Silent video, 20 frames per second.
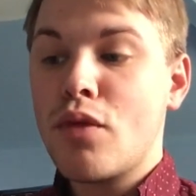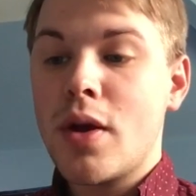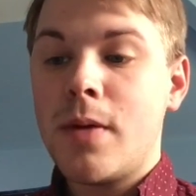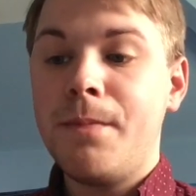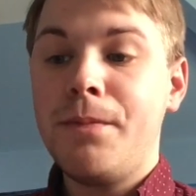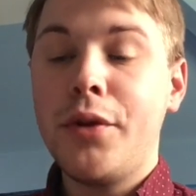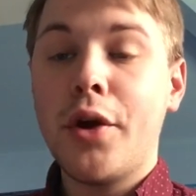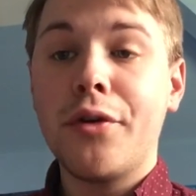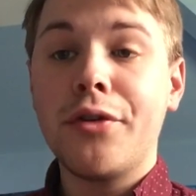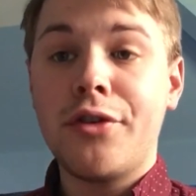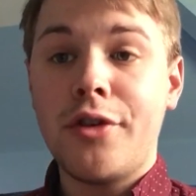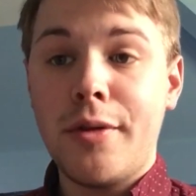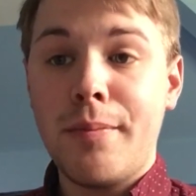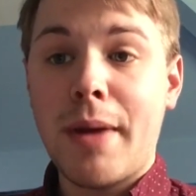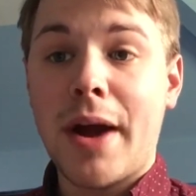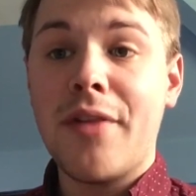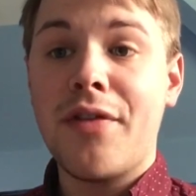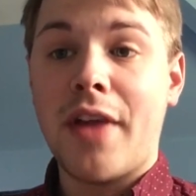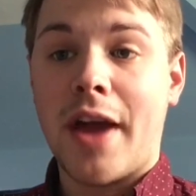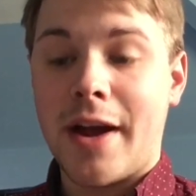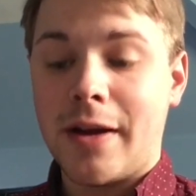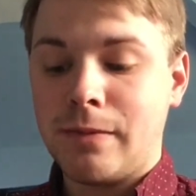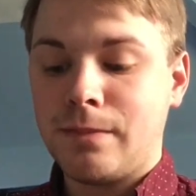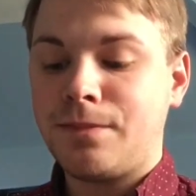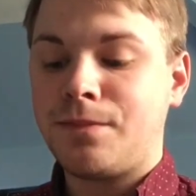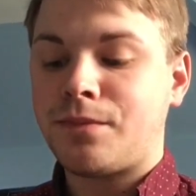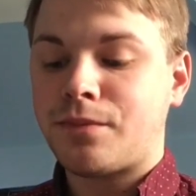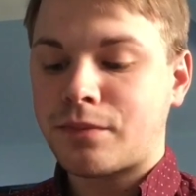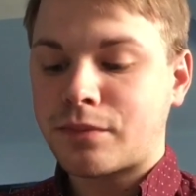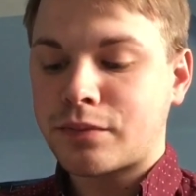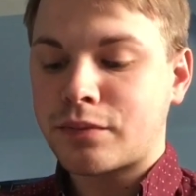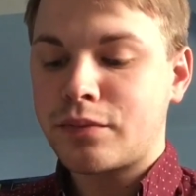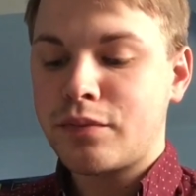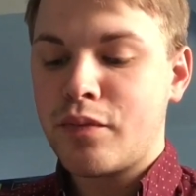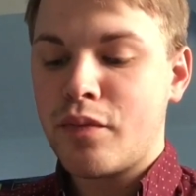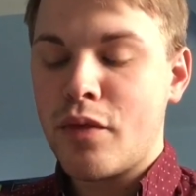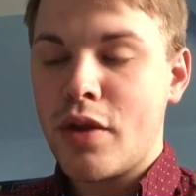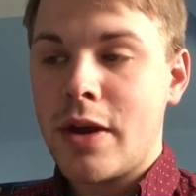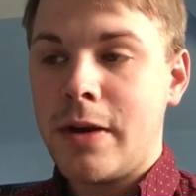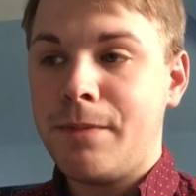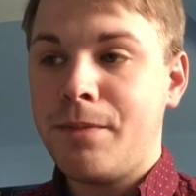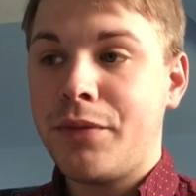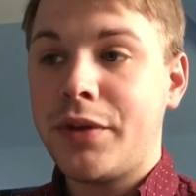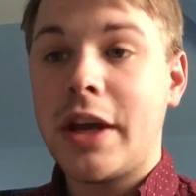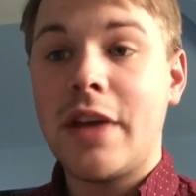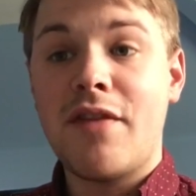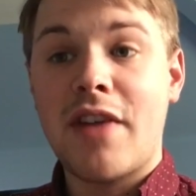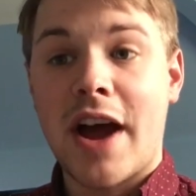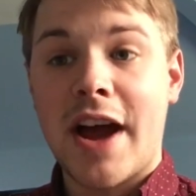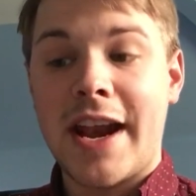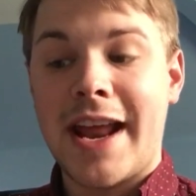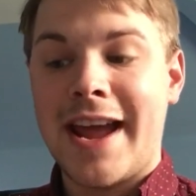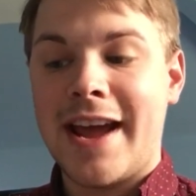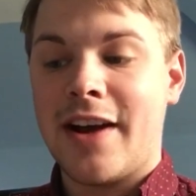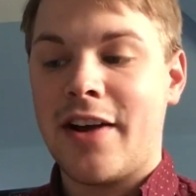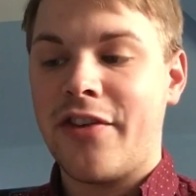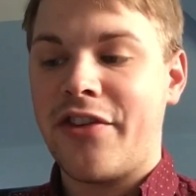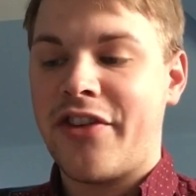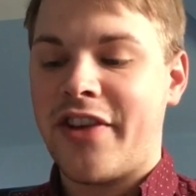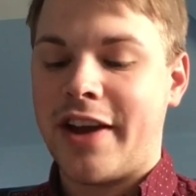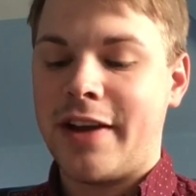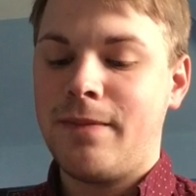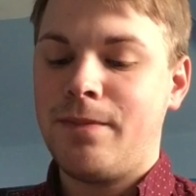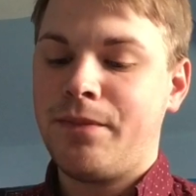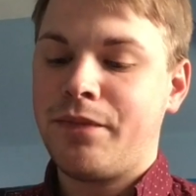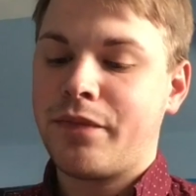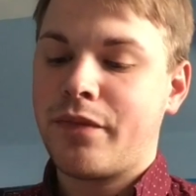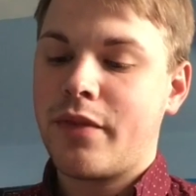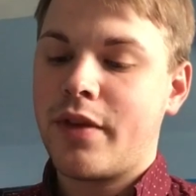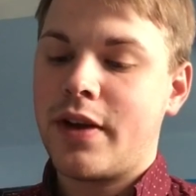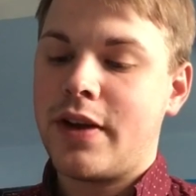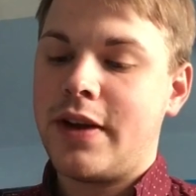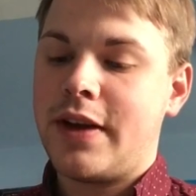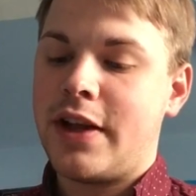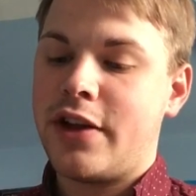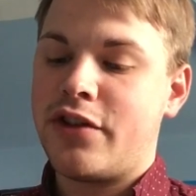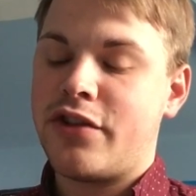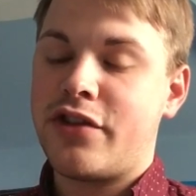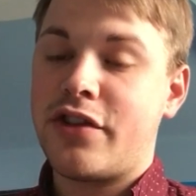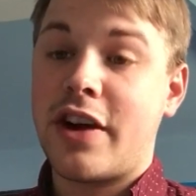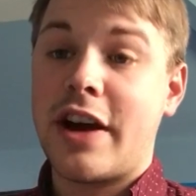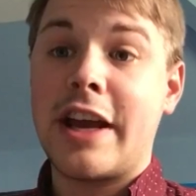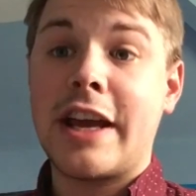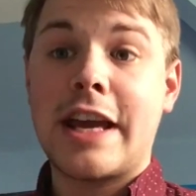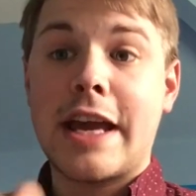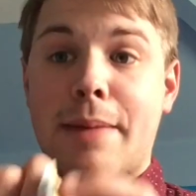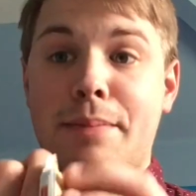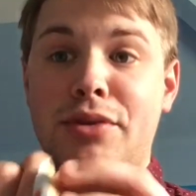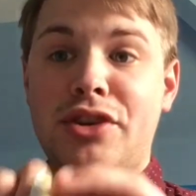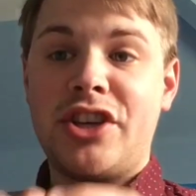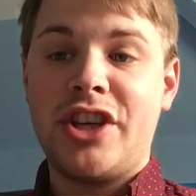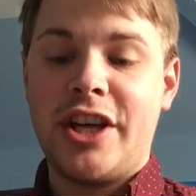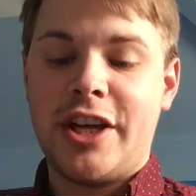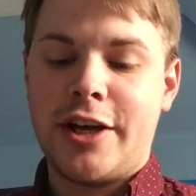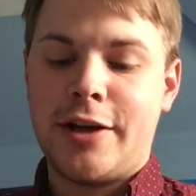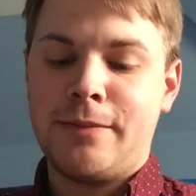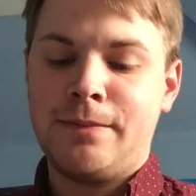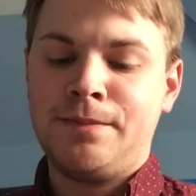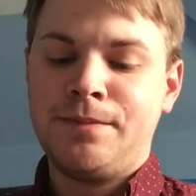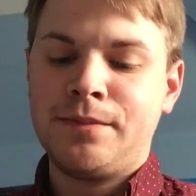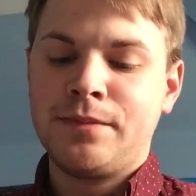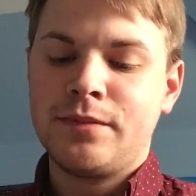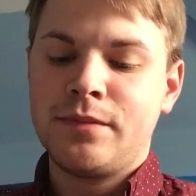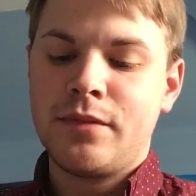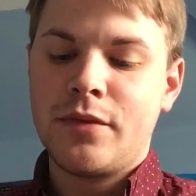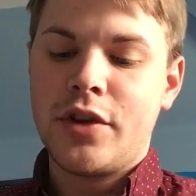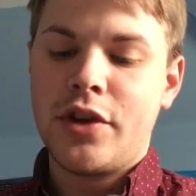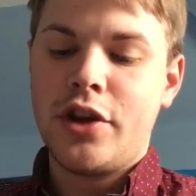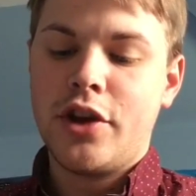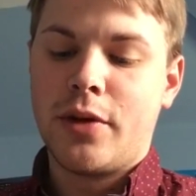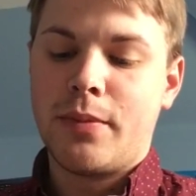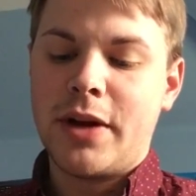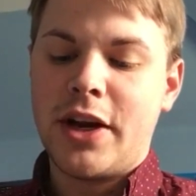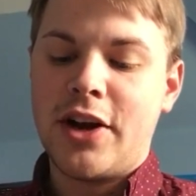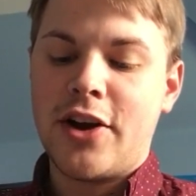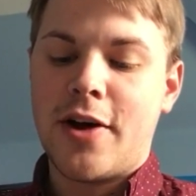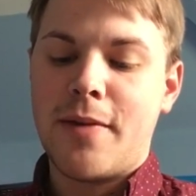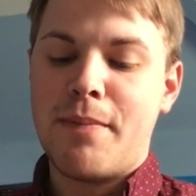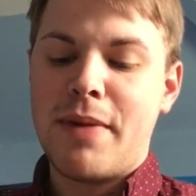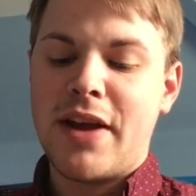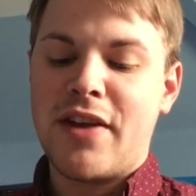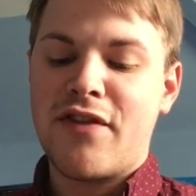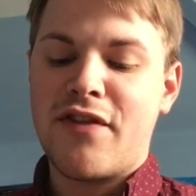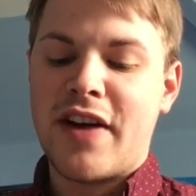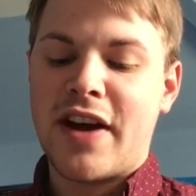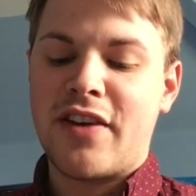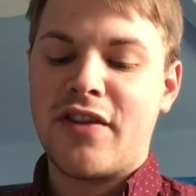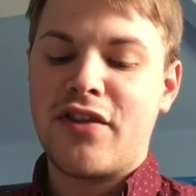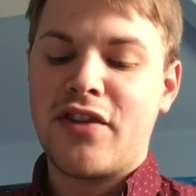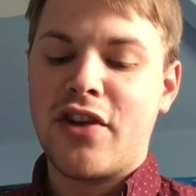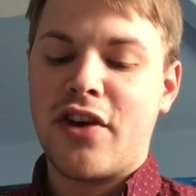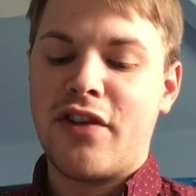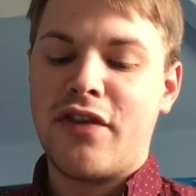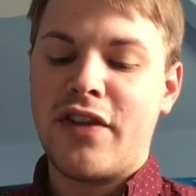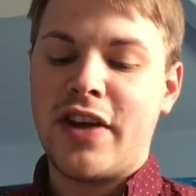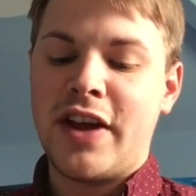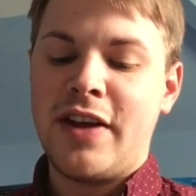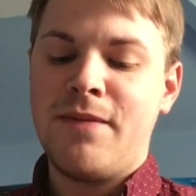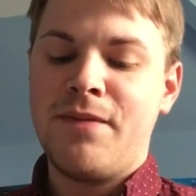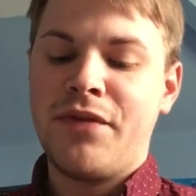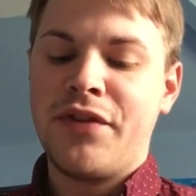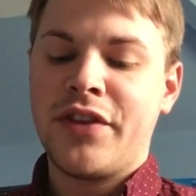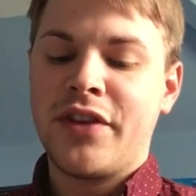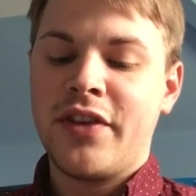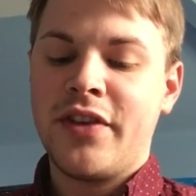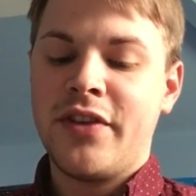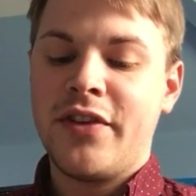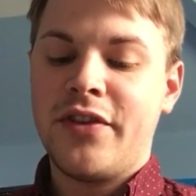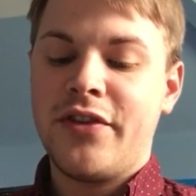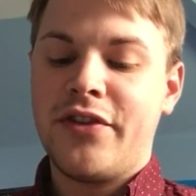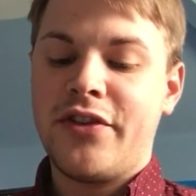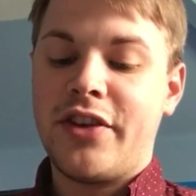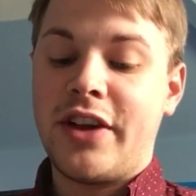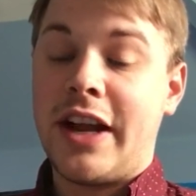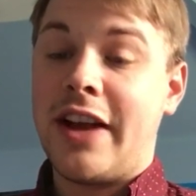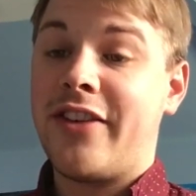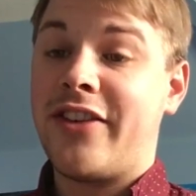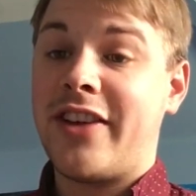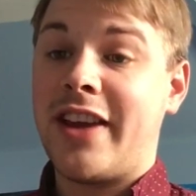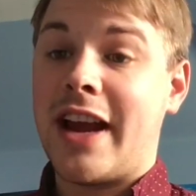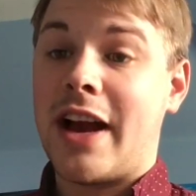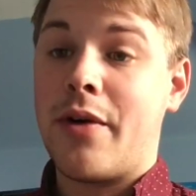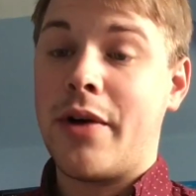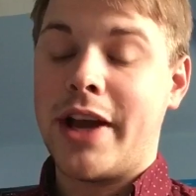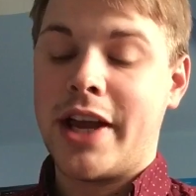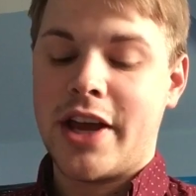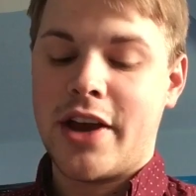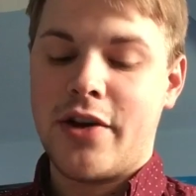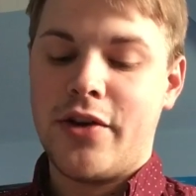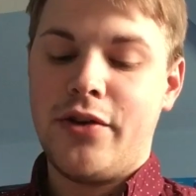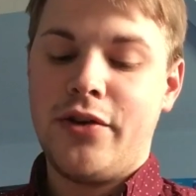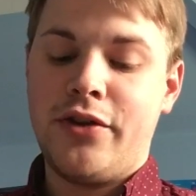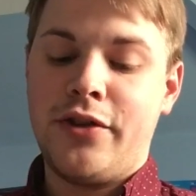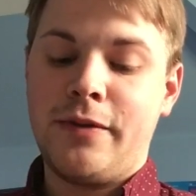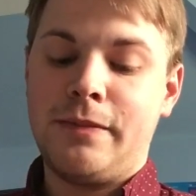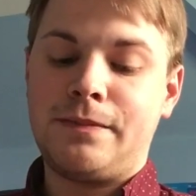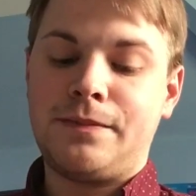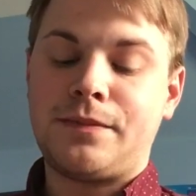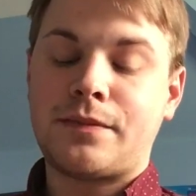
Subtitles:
Not too bad, that. Give that an 8 out of 10. Let's try a cappuccino. Normally not a big fan of coffee, so let's see how it goes.